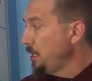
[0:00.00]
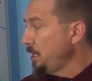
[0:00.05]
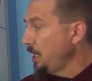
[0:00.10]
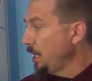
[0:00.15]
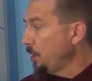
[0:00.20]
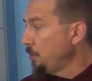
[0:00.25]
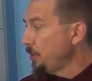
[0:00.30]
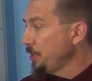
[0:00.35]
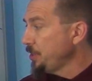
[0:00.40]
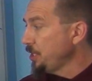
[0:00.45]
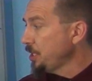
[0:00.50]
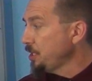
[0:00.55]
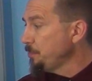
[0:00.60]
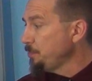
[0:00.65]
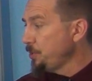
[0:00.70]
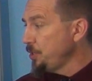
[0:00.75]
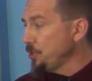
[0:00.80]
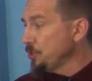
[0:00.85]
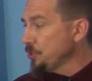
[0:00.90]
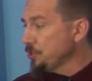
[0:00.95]
Now what the
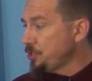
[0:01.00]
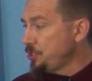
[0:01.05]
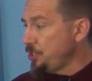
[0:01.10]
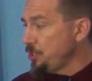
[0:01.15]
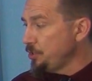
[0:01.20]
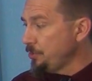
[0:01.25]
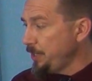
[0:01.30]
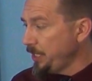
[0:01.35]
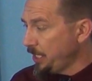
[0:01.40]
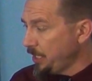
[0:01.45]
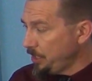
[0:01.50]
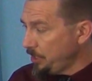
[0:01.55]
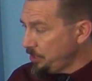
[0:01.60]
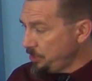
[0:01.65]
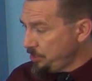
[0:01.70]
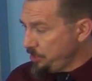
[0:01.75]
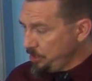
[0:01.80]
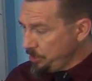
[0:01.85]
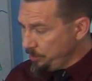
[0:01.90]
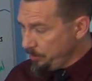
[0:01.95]
computer's doing, going to
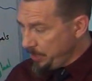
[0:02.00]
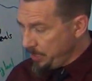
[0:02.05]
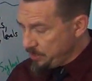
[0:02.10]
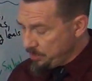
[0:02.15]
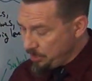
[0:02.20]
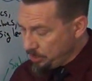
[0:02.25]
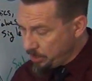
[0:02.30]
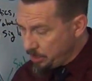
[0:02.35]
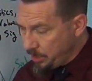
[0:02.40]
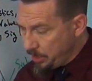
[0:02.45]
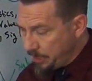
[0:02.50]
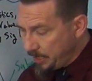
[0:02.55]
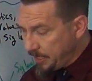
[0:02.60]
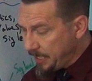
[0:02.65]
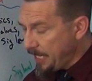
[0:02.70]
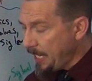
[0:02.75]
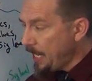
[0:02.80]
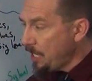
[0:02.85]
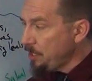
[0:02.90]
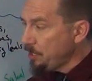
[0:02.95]
do is they're going
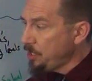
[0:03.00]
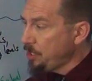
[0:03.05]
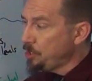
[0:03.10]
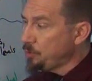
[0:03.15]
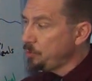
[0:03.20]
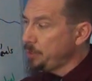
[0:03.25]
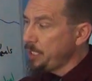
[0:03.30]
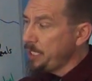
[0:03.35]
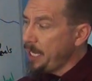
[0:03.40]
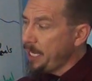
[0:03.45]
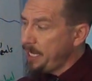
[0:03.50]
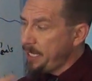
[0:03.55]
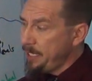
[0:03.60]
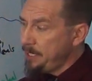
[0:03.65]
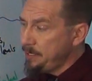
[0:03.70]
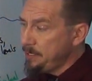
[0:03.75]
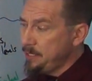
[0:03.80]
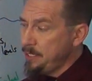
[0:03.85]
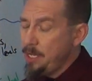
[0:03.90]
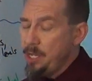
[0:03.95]
to
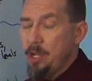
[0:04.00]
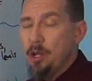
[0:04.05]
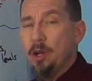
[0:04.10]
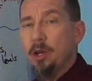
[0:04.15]
create